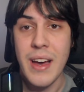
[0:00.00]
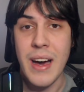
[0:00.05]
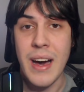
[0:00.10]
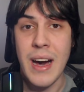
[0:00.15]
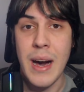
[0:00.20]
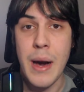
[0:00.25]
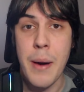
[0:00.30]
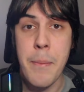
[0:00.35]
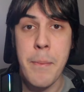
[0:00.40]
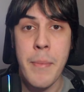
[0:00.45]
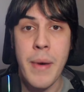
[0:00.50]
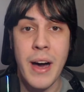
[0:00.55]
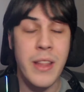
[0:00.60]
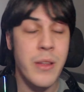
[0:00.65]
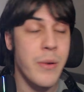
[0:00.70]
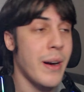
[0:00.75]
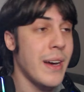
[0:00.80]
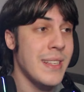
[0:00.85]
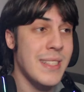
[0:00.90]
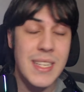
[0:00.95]

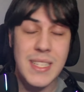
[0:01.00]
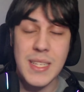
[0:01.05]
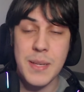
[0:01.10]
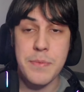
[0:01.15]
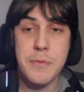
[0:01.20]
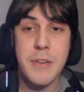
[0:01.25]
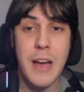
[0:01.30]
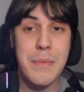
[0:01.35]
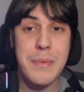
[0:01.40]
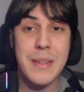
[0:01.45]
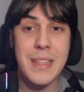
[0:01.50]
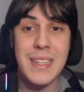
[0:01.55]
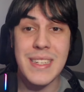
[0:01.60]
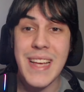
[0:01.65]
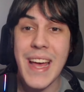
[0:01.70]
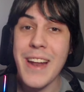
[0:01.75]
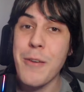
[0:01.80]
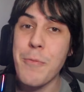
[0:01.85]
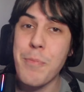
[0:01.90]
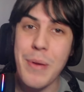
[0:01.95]
Otherwise, subscribe to the
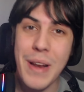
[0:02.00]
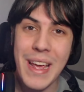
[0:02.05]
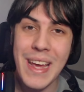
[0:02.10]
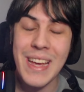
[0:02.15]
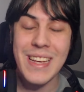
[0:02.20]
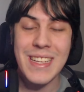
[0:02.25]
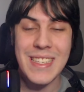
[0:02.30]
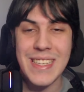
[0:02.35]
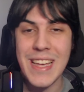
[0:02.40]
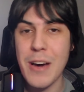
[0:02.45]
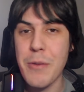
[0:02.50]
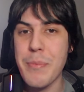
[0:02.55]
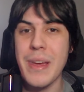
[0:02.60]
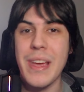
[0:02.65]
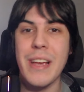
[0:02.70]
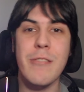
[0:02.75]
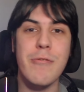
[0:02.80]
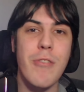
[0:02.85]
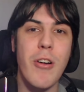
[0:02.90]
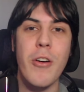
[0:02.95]
channel, please help
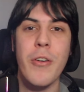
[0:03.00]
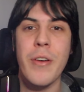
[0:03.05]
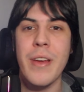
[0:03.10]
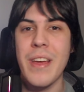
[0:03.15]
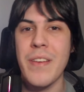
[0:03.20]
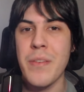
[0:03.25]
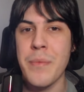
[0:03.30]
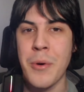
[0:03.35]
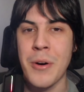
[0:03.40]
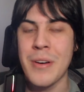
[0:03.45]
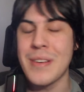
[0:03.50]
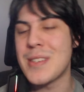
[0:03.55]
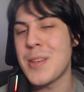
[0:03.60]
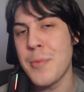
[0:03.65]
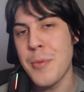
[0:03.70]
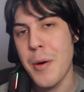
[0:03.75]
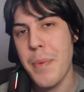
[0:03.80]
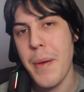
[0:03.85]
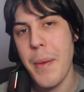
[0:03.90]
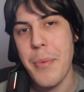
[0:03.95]
me grow even more so
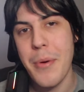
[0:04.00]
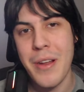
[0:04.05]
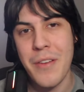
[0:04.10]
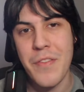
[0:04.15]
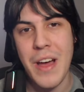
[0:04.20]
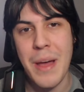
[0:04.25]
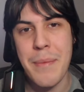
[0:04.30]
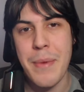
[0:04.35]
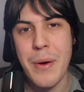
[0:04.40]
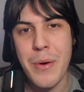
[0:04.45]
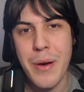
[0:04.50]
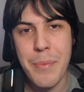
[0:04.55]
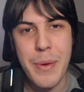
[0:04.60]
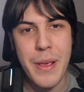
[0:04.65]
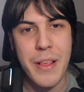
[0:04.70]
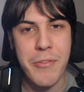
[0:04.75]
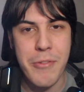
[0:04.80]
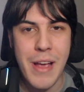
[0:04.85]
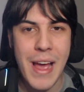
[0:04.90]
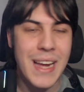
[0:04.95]
more people can find my One
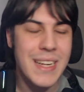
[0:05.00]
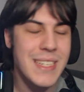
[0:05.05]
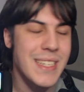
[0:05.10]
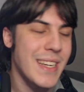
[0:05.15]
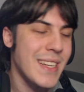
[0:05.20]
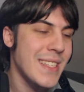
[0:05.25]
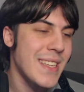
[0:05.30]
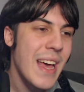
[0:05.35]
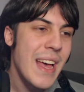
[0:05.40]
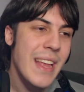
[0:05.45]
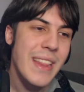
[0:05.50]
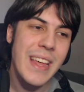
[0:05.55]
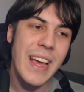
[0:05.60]
Piece reactions.